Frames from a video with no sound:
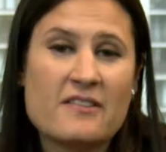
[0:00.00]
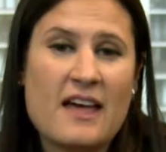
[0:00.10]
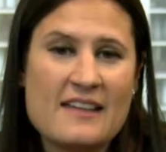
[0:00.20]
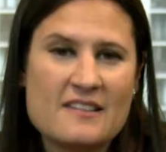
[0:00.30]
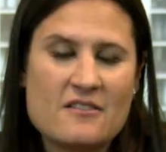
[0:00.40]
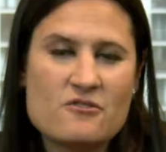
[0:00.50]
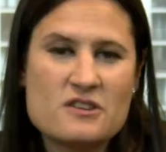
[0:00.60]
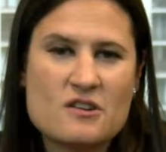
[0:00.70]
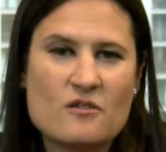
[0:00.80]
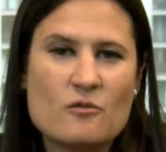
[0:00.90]
the last
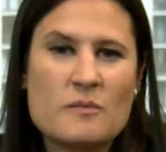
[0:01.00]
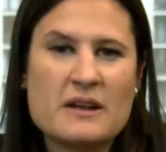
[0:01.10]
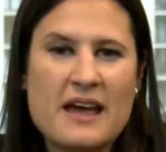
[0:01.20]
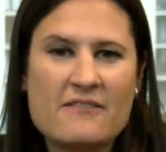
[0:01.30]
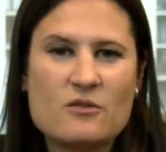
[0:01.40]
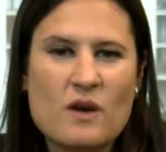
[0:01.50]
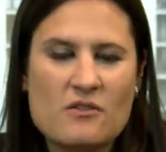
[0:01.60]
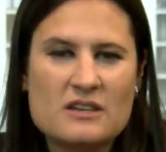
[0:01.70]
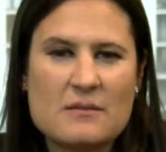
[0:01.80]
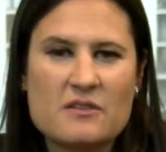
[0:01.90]
several years, we've been having
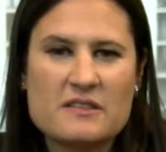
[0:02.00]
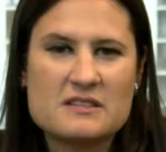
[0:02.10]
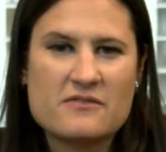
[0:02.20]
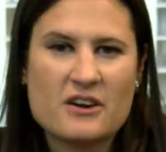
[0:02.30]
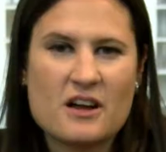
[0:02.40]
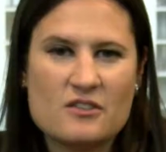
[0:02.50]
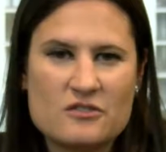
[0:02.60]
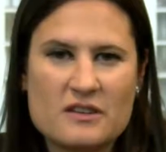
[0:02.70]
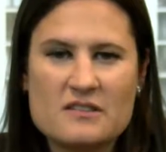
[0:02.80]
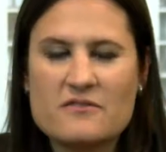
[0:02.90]
roundtables in different
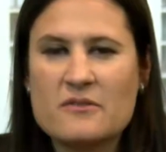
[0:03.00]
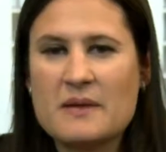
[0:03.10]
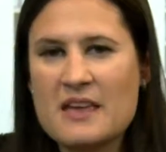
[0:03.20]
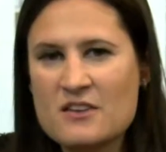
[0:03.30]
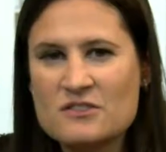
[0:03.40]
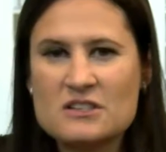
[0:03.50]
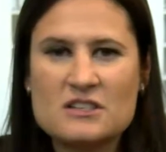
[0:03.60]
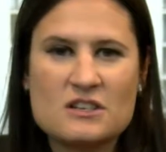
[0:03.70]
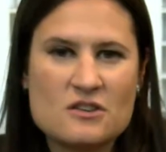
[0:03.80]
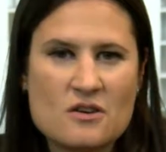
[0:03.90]
countries, from Asia
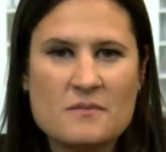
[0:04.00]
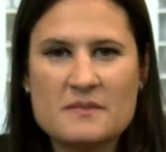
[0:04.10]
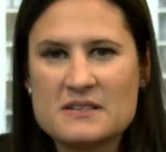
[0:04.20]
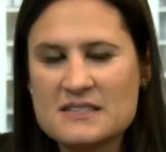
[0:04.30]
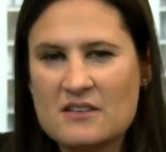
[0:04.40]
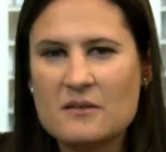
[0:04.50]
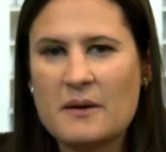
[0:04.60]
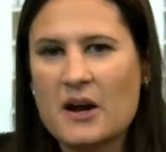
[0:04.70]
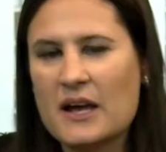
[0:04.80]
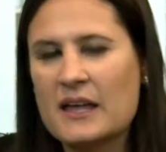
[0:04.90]
to Europe to South
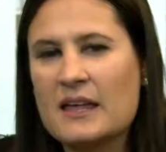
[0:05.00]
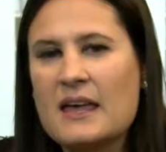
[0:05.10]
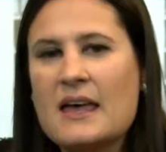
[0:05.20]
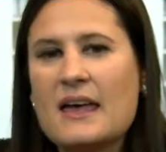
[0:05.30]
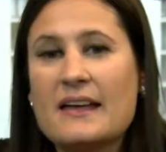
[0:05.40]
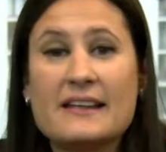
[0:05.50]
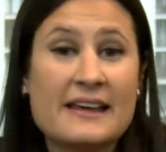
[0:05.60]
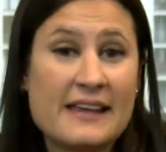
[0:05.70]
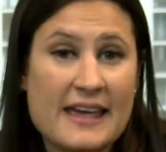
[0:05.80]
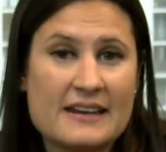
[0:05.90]
America
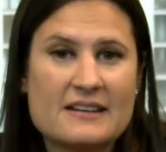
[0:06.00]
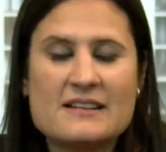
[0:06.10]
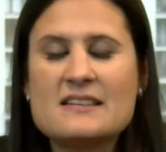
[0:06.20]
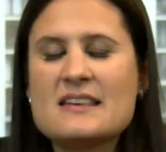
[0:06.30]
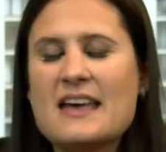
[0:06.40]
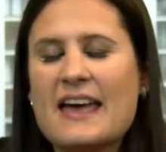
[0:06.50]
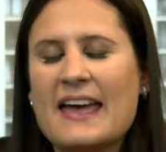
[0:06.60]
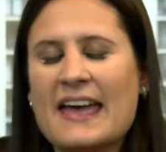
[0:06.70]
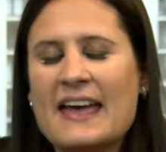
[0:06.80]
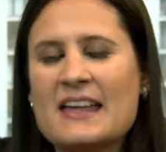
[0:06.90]
and Canada.
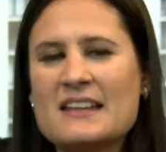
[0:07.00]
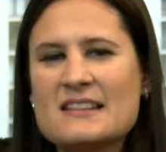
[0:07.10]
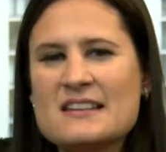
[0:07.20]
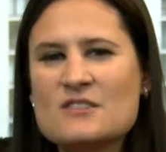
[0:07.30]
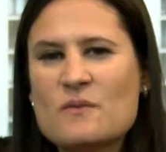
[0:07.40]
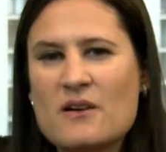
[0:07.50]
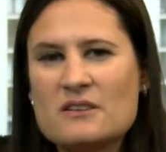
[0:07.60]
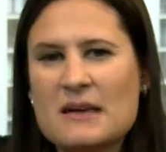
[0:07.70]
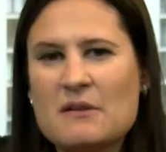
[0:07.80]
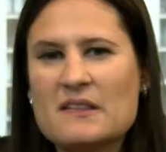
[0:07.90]
And these
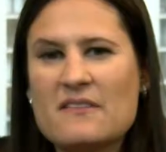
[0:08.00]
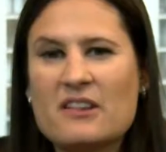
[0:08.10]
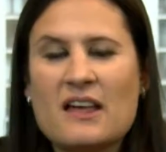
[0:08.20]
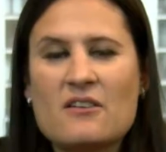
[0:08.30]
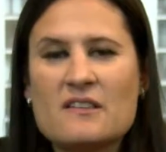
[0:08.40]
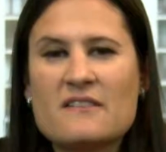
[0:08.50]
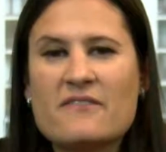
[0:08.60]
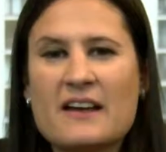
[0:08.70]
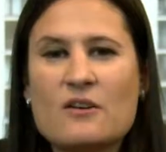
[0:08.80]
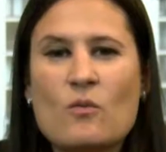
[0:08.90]
roundtables have allowed us to
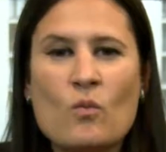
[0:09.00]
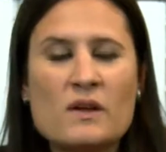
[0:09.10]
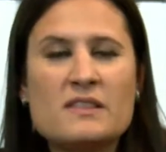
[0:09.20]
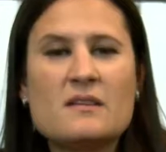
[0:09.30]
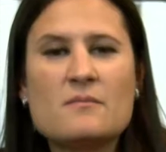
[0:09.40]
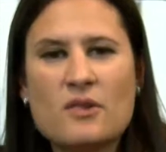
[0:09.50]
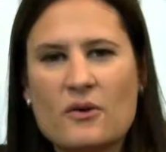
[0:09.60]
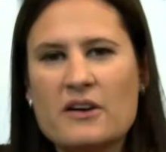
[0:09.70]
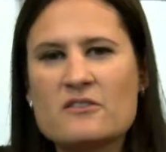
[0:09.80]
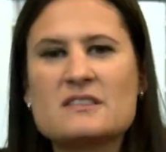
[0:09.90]
find out what the
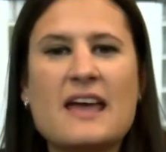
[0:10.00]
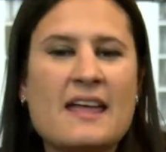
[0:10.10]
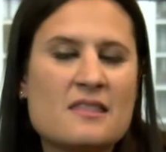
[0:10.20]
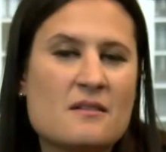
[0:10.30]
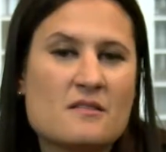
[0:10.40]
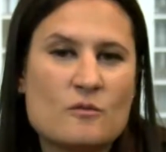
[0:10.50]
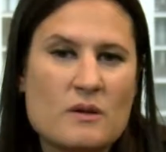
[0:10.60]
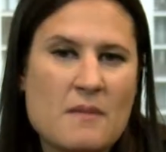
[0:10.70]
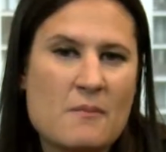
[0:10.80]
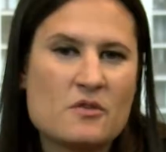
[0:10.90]
employers and the
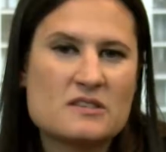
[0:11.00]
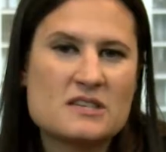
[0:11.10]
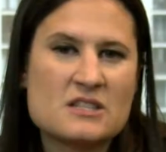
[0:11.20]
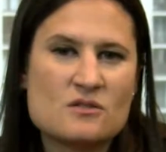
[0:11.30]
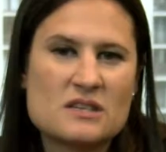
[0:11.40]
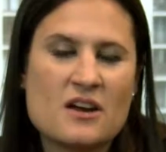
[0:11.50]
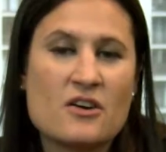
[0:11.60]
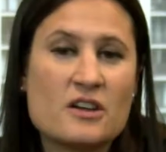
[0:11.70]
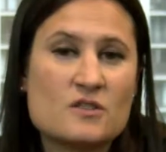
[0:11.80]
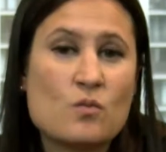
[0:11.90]
SWE members in those
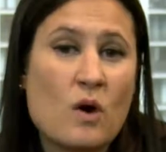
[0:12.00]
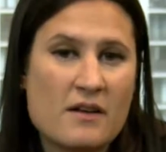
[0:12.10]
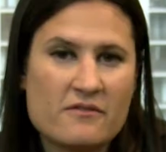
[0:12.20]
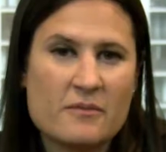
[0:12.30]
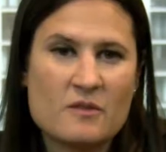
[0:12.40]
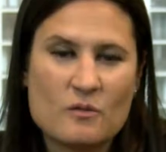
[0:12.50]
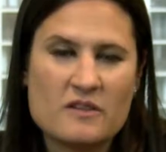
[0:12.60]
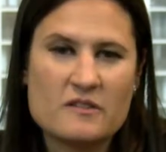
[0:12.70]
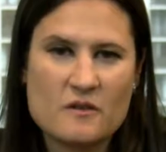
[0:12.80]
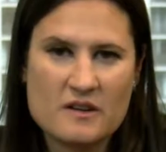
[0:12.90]
areas want from SWE
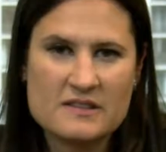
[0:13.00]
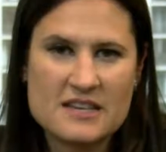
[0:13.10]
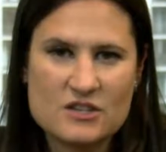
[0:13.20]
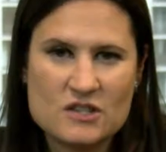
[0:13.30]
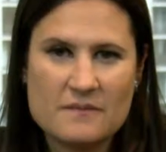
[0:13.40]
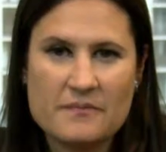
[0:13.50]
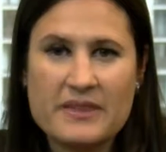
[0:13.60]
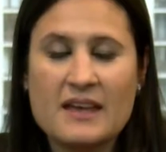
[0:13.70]
as an organization.